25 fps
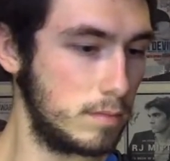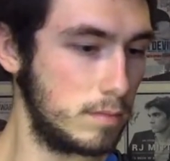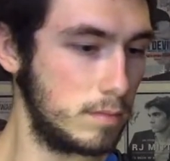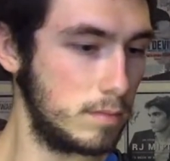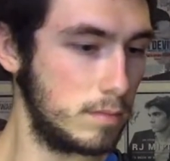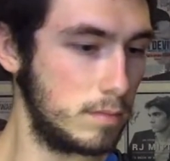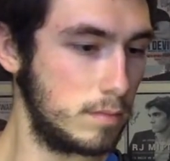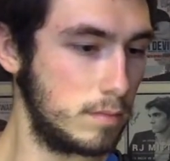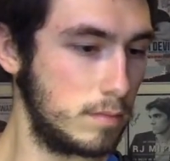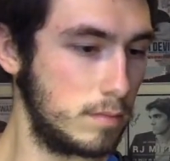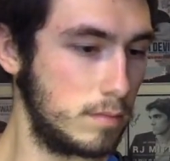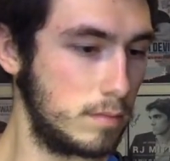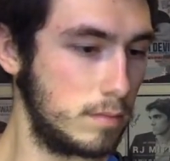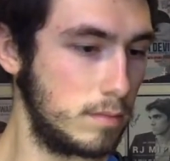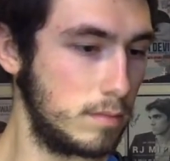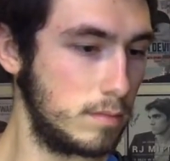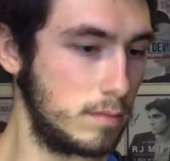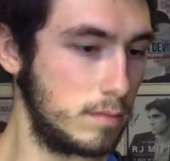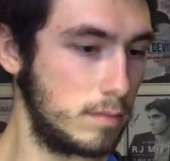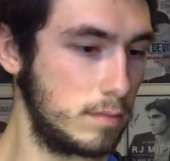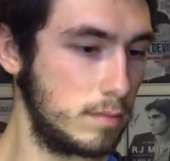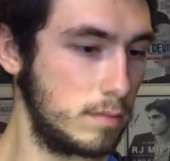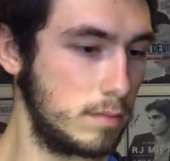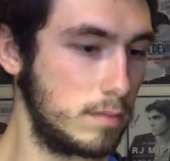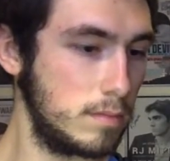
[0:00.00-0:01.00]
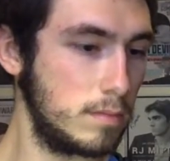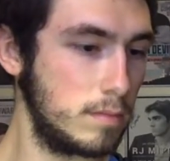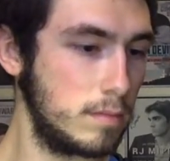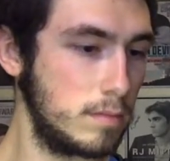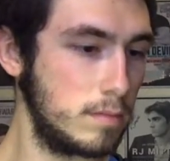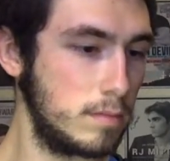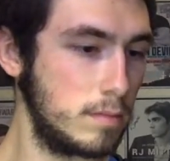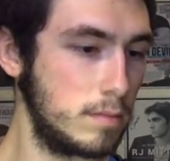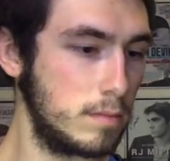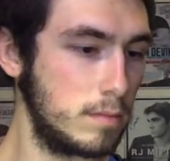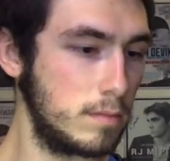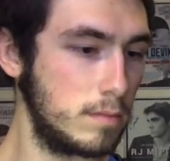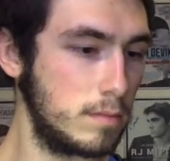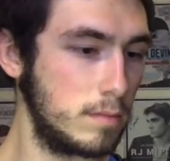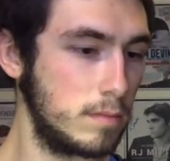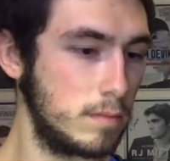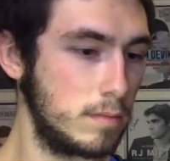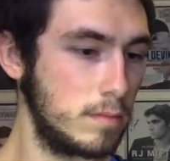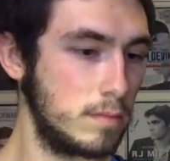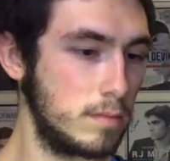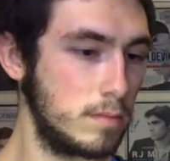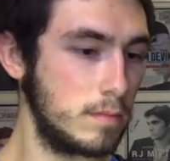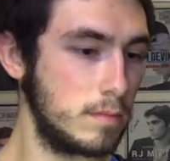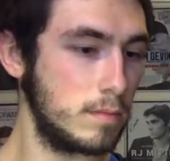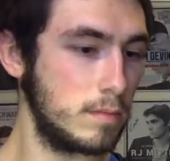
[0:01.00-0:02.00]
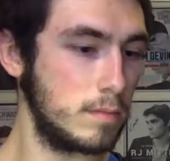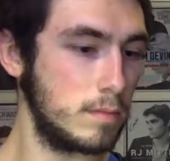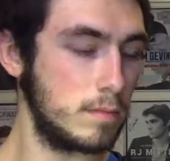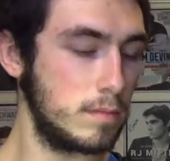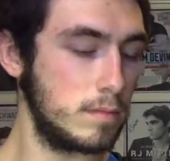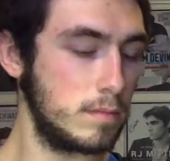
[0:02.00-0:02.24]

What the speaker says: This person isn't speaking.